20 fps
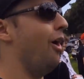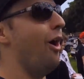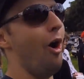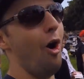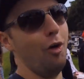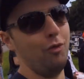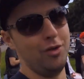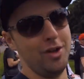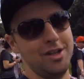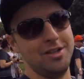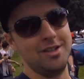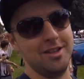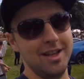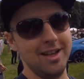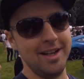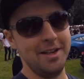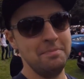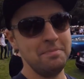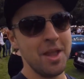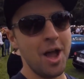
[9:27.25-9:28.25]

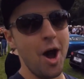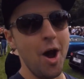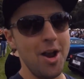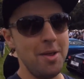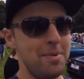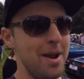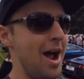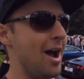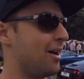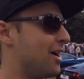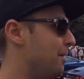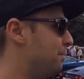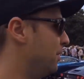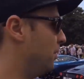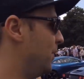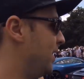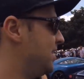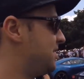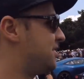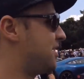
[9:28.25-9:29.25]
Obviously, only been out a couple
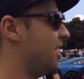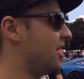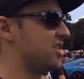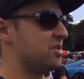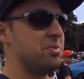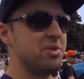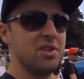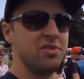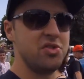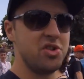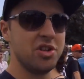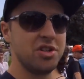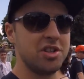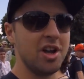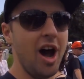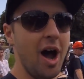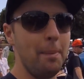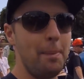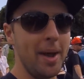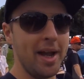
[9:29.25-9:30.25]
of weeks. Customers have just
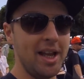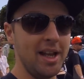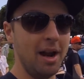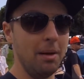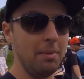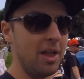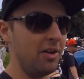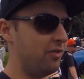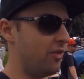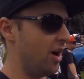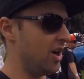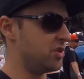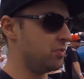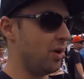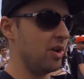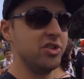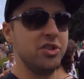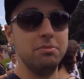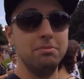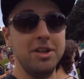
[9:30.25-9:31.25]
started picking up their first
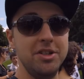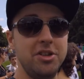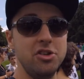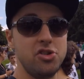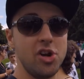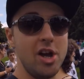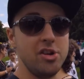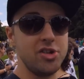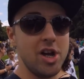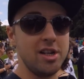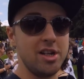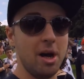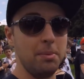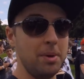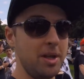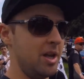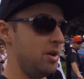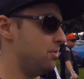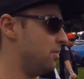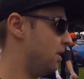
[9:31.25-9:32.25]
ones. Mr.
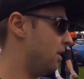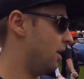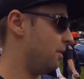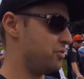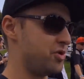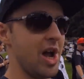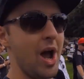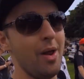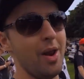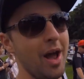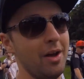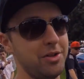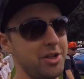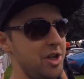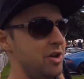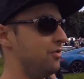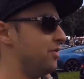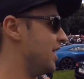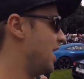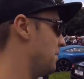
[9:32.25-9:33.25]
JJW, I'm shouting out to
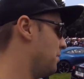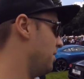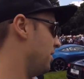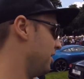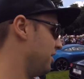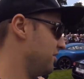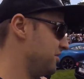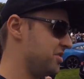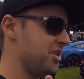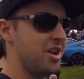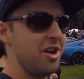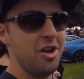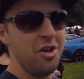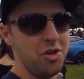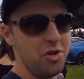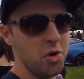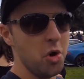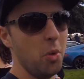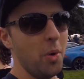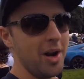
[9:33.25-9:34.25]
you for that one, because
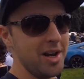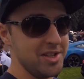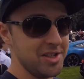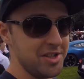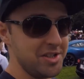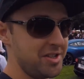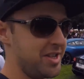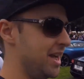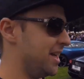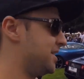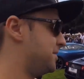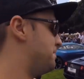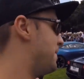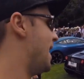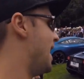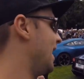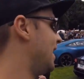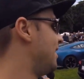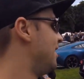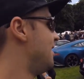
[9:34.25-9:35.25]
your one is a sick spec.